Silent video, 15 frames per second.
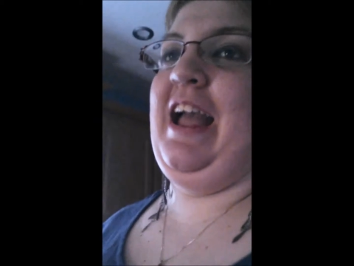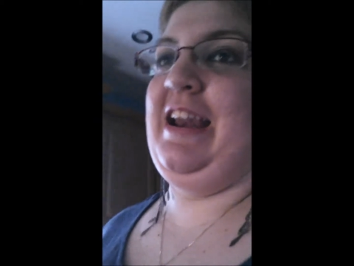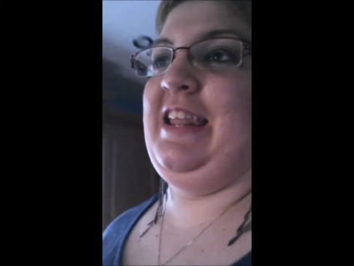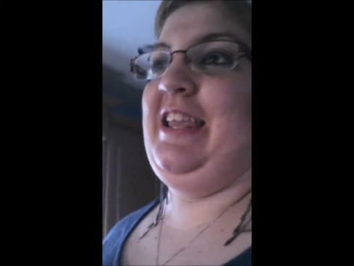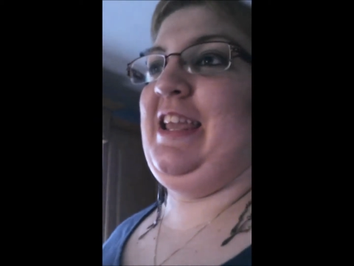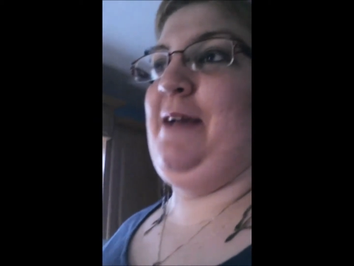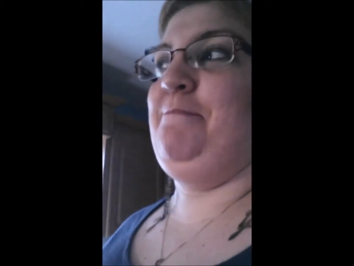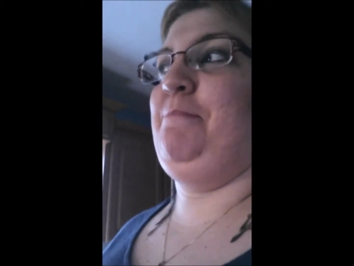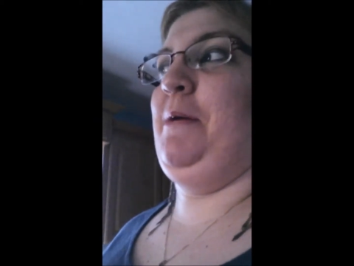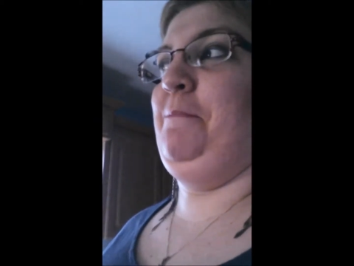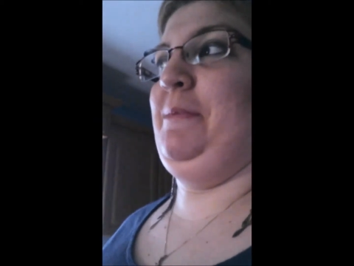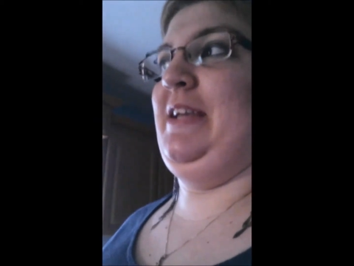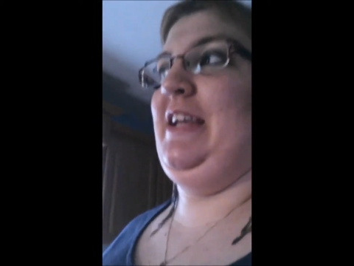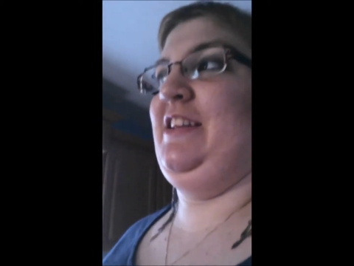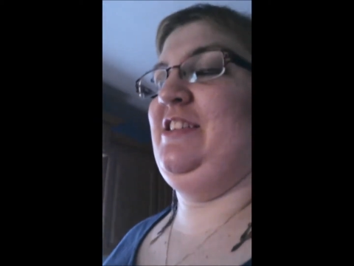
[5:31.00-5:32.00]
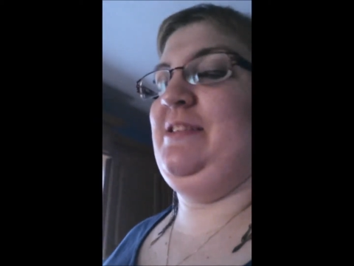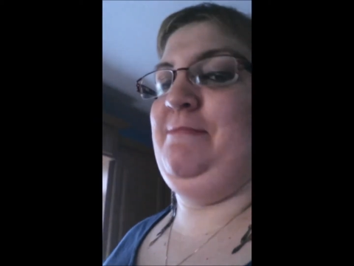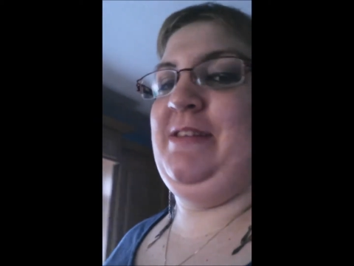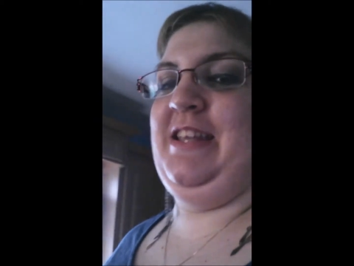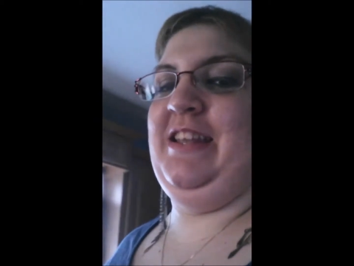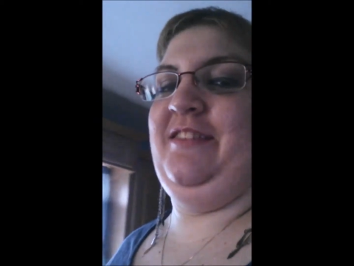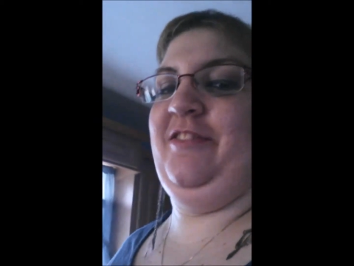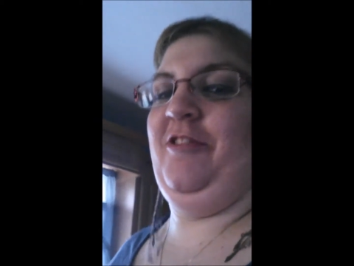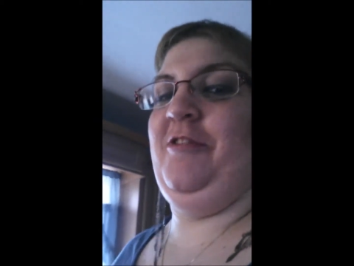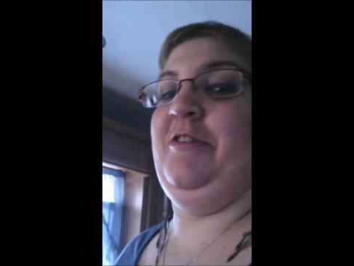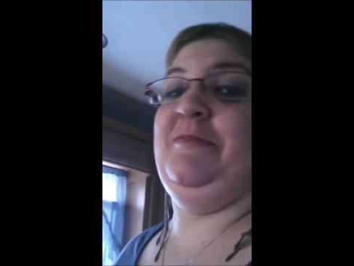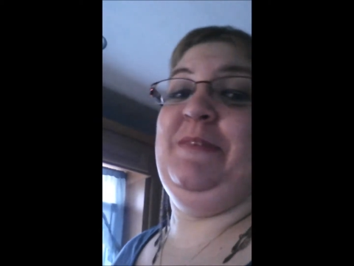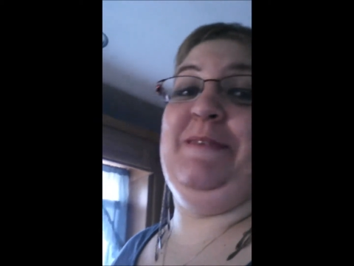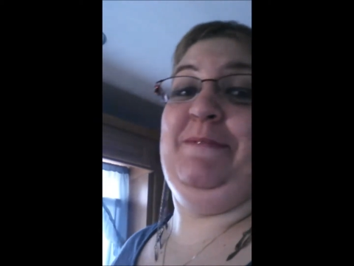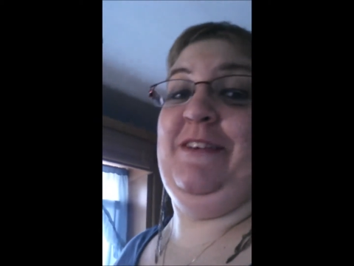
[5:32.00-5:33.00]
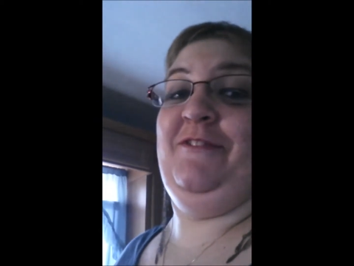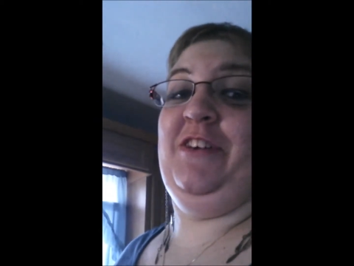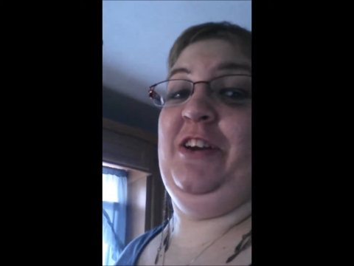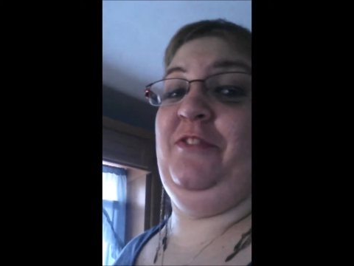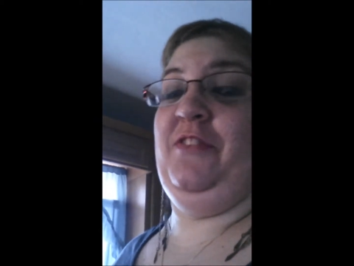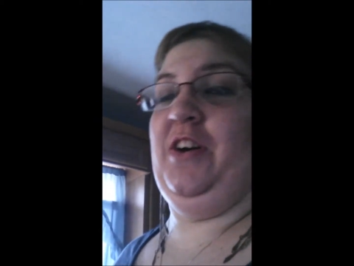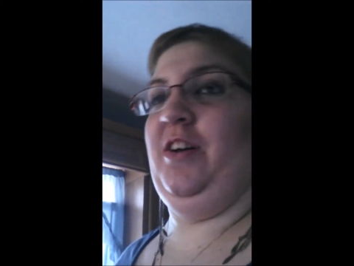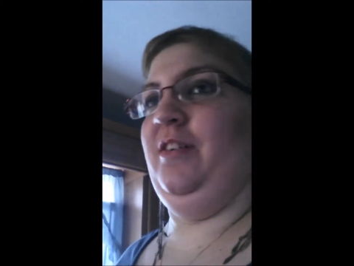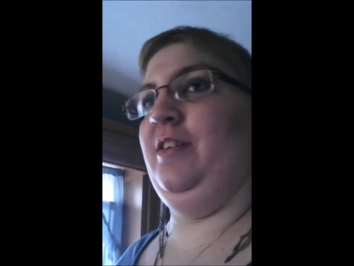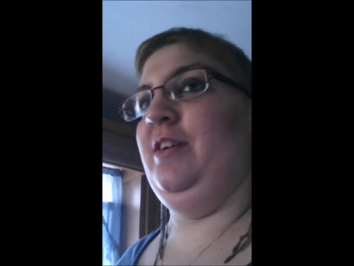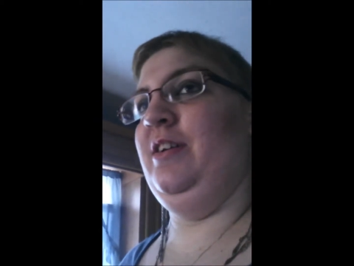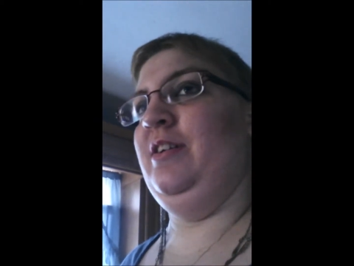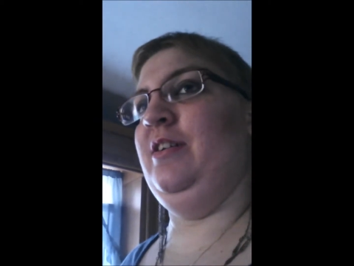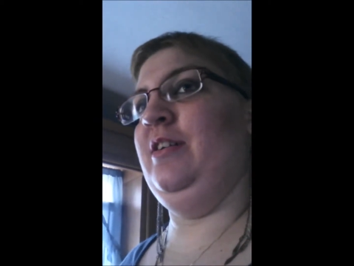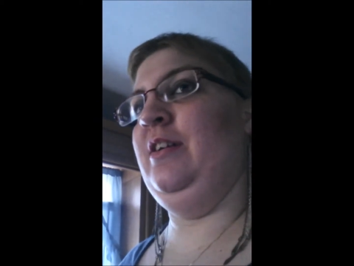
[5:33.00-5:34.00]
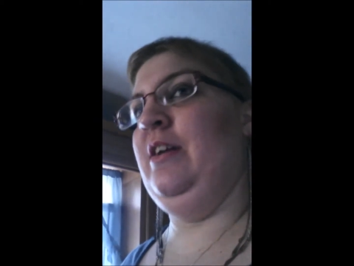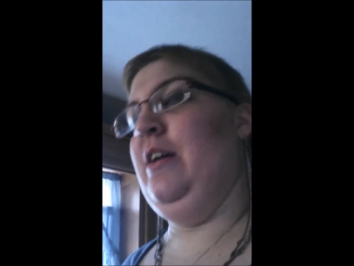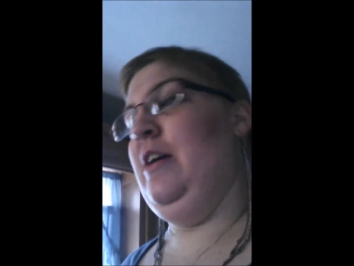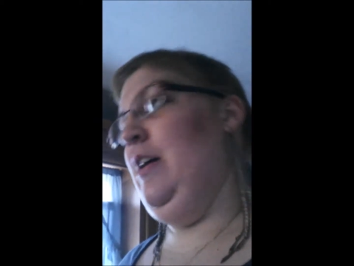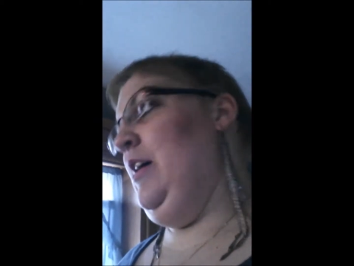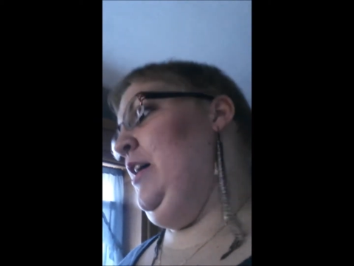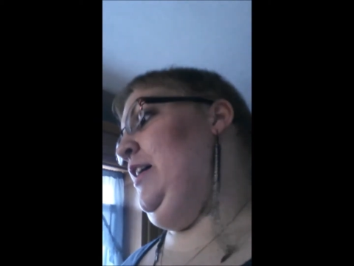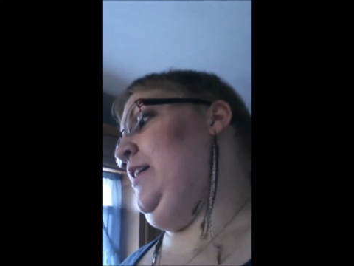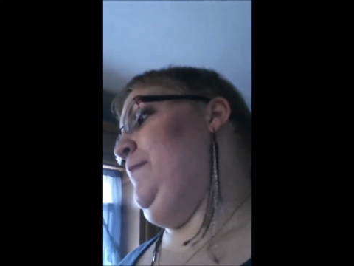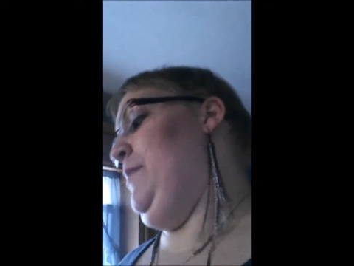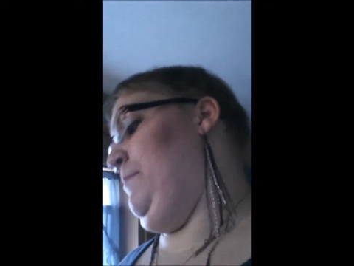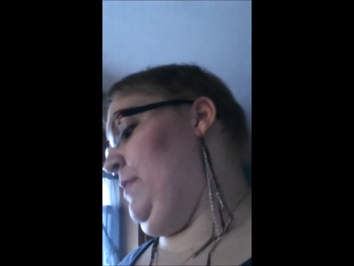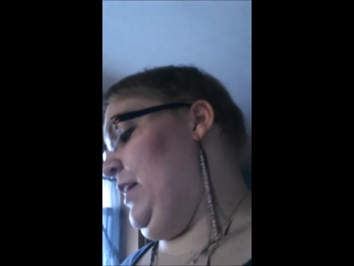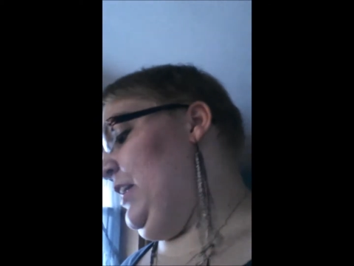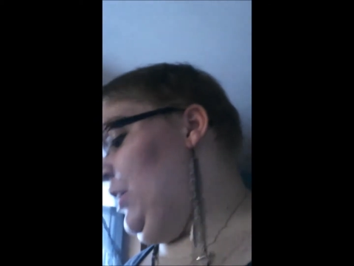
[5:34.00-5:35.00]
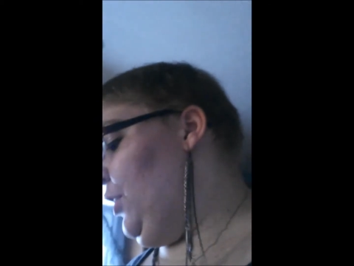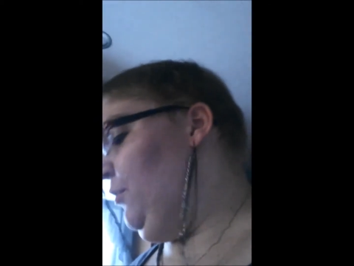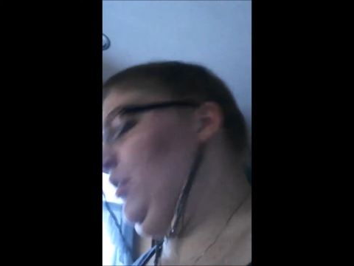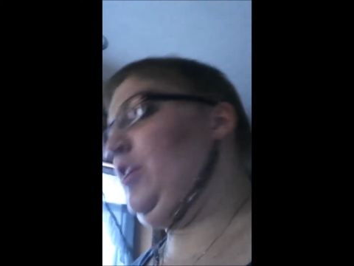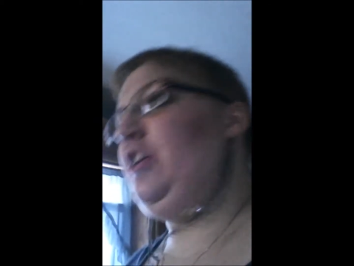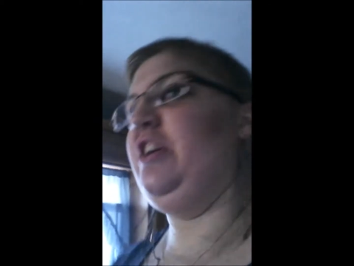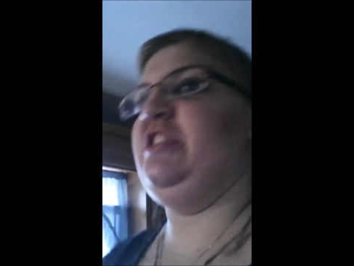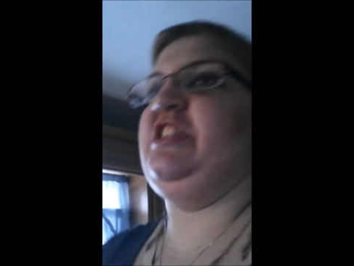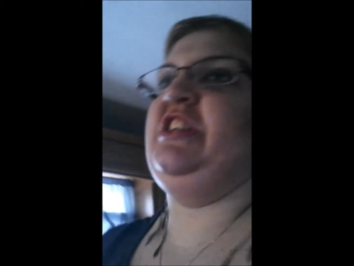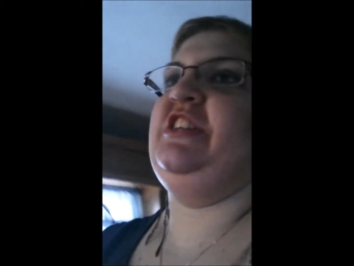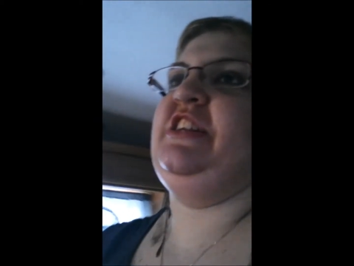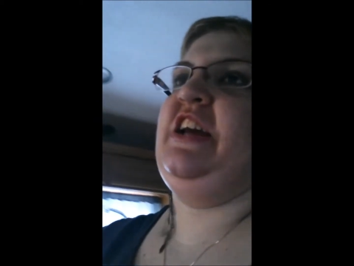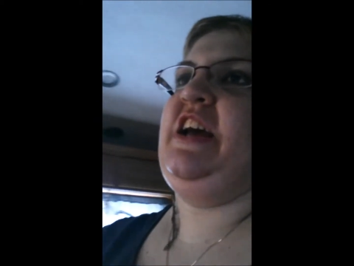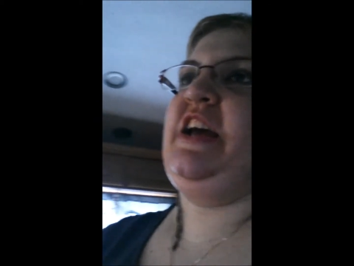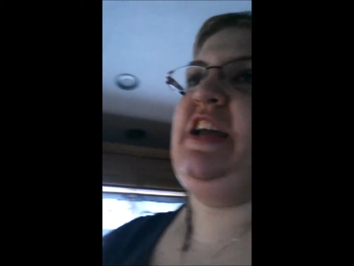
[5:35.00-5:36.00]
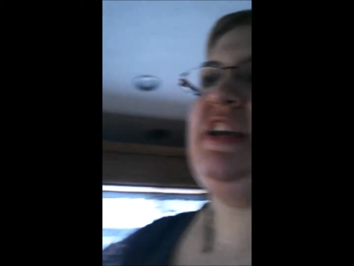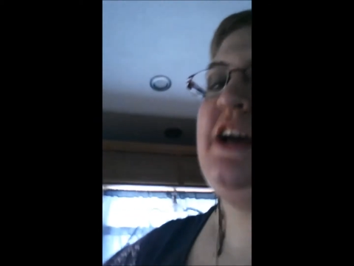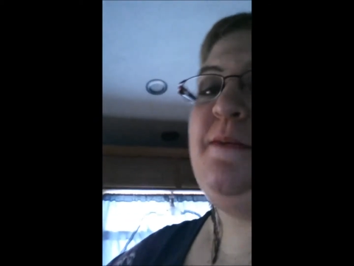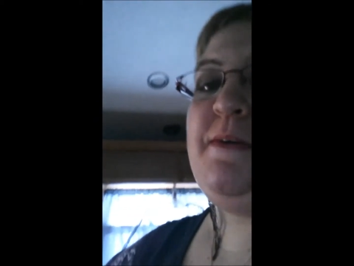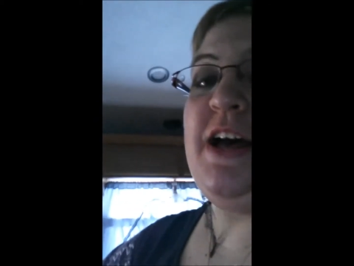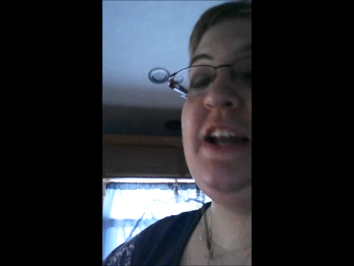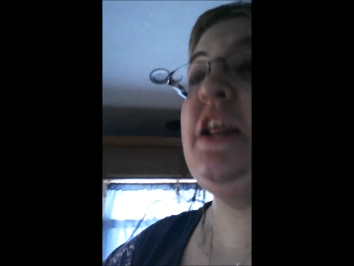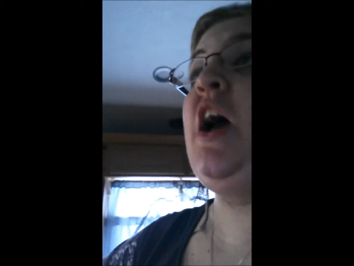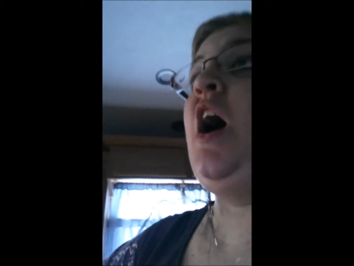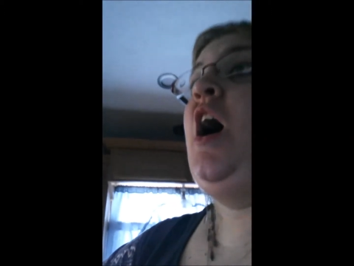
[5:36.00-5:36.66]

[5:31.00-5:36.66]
and he kept bumping into me, and so it would make me want to fall. Come here, buddy. You were good today. Come on.